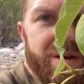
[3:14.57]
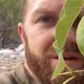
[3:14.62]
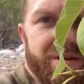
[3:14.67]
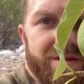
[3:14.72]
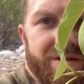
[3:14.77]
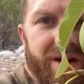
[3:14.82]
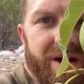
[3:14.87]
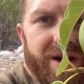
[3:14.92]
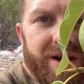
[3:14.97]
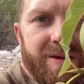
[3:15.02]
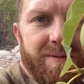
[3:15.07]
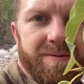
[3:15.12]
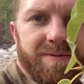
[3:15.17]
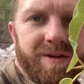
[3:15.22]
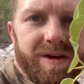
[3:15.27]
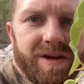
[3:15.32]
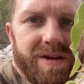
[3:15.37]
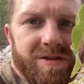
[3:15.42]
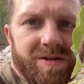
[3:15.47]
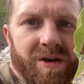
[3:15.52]
tiny
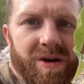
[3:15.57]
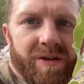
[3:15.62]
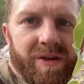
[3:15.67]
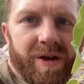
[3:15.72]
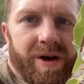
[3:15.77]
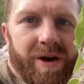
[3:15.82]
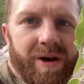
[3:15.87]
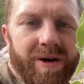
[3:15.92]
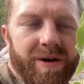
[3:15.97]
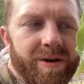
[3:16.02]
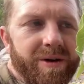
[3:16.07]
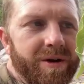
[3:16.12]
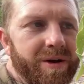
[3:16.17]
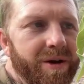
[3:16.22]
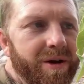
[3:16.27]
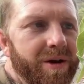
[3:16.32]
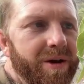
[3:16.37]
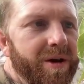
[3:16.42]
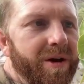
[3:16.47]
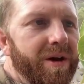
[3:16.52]
figs on there.
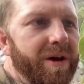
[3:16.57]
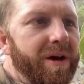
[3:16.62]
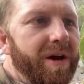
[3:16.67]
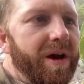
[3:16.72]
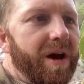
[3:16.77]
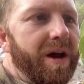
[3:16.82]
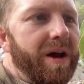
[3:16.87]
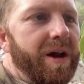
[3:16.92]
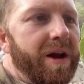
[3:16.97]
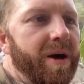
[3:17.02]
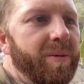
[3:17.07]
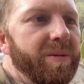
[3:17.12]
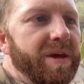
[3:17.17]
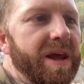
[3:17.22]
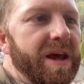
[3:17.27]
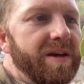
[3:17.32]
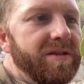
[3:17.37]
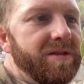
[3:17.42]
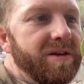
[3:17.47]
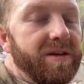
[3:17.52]
And I'm
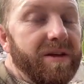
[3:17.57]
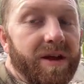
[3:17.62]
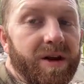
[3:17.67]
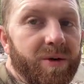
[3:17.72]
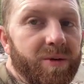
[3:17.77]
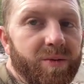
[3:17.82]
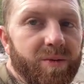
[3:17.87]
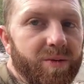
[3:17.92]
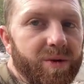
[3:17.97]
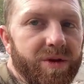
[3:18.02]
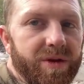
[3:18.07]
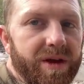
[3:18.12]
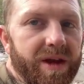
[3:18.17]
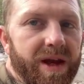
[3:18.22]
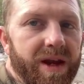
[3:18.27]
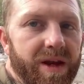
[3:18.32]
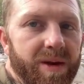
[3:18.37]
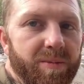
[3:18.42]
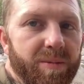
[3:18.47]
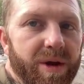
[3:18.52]
guessing they don't really
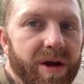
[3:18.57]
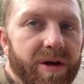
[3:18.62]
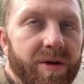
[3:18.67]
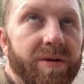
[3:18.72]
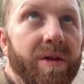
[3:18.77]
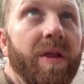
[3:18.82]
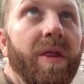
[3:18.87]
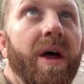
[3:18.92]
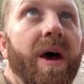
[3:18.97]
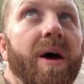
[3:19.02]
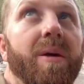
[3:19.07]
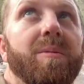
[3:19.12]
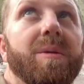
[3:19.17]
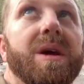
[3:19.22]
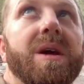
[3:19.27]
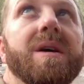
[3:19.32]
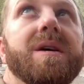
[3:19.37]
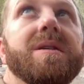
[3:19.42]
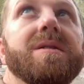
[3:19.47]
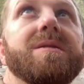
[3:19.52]
get any bigger than that
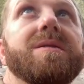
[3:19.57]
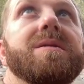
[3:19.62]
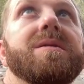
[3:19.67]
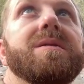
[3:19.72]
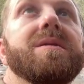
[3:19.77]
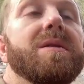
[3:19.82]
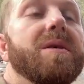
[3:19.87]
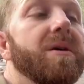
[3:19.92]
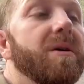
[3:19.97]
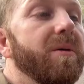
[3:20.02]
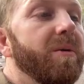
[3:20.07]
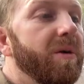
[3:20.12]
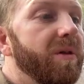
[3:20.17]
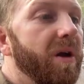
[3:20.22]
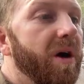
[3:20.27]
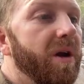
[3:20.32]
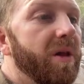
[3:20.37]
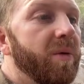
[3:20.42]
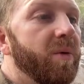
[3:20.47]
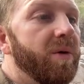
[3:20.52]
because a
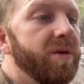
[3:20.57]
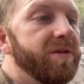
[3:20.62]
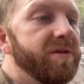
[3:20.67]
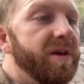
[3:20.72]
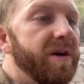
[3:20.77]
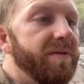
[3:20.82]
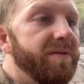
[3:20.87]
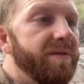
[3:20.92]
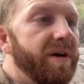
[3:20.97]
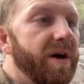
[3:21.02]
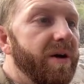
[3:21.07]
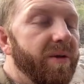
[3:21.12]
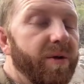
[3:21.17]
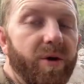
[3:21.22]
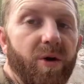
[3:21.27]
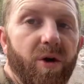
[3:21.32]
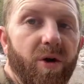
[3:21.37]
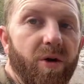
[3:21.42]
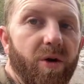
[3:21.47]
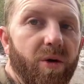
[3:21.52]
lot of the ones that I found, they're
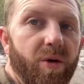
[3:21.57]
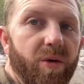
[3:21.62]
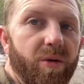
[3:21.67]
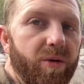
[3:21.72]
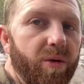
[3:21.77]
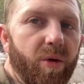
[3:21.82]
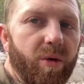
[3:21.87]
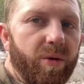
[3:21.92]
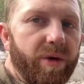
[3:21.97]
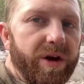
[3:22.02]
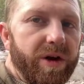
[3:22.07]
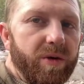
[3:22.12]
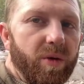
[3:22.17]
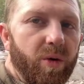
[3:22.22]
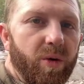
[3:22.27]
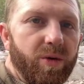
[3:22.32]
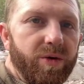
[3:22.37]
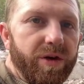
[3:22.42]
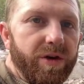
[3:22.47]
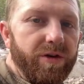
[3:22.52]
all already
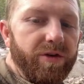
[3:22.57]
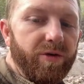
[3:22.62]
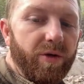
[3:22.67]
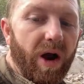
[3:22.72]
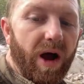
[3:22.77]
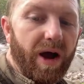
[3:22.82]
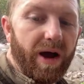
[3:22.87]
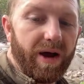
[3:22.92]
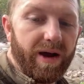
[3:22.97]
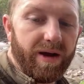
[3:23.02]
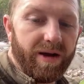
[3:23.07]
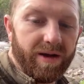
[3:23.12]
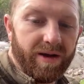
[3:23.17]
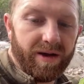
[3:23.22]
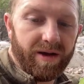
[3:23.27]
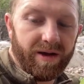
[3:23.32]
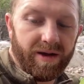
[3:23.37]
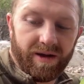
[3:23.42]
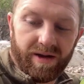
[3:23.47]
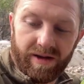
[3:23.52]
old and dry.
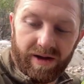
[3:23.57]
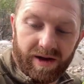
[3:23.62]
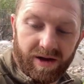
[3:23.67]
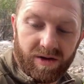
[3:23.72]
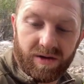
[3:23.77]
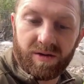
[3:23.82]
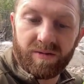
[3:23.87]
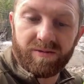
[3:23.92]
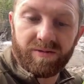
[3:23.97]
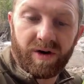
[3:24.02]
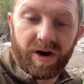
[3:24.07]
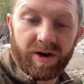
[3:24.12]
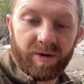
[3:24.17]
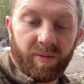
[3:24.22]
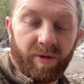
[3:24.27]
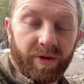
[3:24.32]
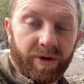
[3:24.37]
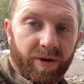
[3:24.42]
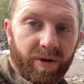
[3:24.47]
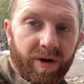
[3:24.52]
And you can find them
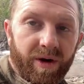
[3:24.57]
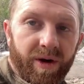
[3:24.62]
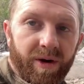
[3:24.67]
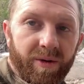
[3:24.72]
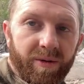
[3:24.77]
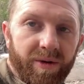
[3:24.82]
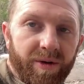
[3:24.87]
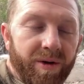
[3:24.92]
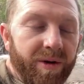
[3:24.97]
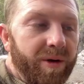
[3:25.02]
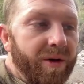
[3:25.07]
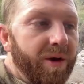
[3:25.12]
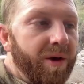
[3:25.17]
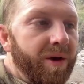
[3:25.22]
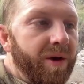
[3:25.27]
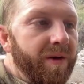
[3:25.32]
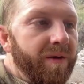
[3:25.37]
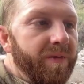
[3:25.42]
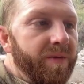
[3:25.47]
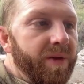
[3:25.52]
on the ground.
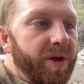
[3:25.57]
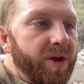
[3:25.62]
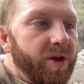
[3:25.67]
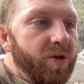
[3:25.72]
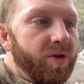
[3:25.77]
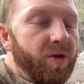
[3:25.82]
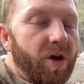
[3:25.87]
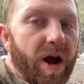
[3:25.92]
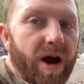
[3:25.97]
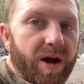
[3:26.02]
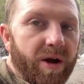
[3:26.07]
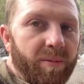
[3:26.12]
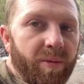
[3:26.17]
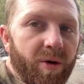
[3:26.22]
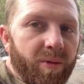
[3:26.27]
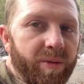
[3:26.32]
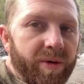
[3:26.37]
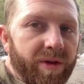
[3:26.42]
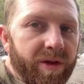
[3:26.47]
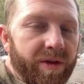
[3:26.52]
And you crack them
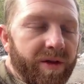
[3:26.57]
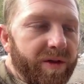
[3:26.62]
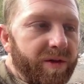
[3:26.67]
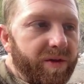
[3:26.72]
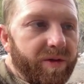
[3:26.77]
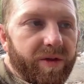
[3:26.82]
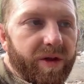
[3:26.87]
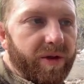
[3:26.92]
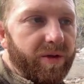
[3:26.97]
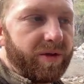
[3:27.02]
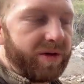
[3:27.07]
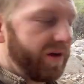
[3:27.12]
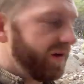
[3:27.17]
open and they look